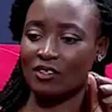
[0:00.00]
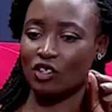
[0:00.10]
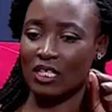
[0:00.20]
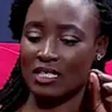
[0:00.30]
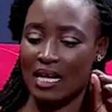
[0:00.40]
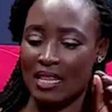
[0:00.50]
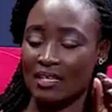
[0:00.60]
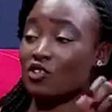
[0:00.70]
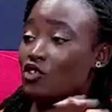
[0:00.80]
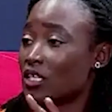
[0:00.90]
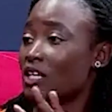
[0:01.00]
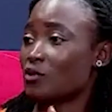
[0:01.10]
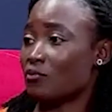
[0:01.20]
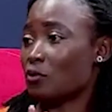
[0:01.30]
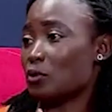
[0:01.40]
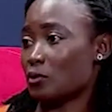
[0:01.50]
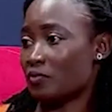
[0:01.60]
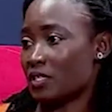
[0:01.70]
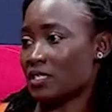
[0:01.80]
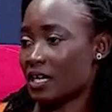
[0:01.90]
just other triggers, of course, of
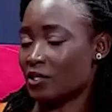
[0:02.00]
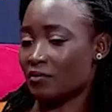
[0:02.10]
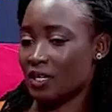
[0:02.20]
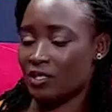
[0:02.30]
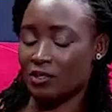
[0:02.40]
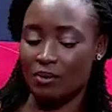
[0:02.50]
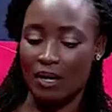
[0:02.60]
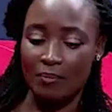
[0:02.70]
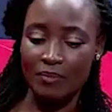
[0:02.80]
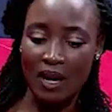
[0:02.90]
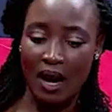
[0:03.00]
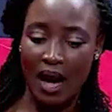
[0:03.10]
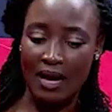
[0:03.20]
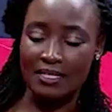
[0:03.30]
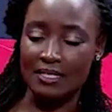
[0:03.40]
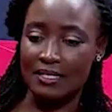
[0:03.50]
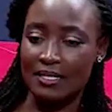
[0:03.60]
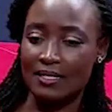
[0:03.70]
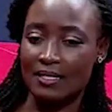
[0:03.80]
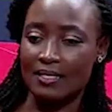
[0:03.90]
these cardiovascular
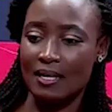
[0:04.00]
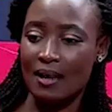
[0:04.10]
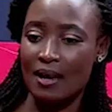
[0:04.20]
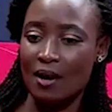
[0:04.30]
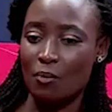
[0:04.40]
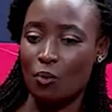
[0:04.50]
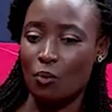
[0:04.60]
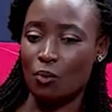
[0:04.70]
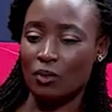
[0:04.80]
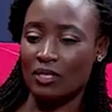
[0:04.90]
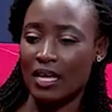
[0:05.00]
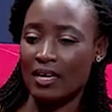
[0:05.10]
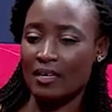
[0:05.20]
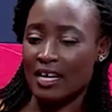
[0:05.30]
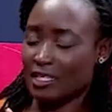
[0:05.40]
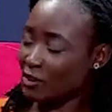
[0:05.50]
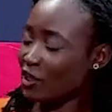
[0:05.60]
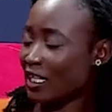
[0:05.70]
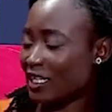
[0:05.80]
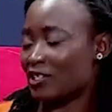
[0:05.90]
diseases. Will they,
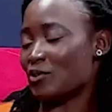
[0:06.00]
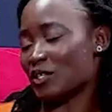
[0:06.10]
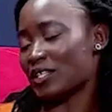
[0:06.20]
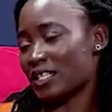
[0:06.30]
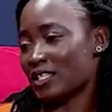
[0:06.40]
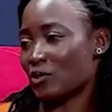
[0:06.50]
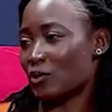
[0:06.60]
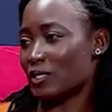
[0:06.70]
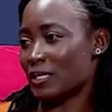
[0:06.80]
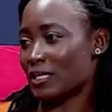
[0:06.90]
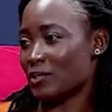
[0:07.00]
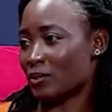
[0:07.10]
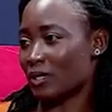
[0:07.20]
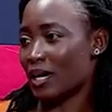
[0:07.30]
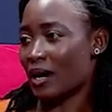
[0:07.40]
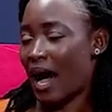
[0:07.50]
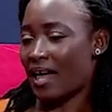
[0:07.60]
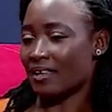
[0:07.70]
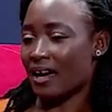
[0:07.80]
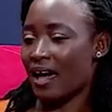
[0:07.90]
especially during this cold season, are
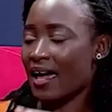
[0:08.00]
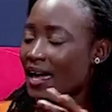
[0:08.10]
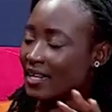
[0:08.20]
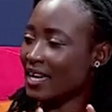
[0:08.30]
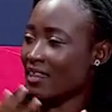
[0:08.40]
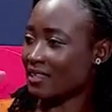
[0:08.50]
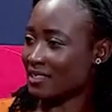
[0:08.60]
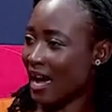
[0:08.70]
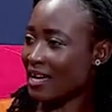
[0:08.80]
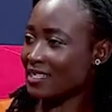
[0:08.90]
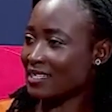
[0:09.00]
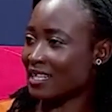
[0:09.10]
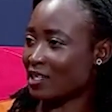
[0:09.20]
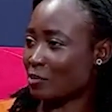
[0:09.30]
there any other signs that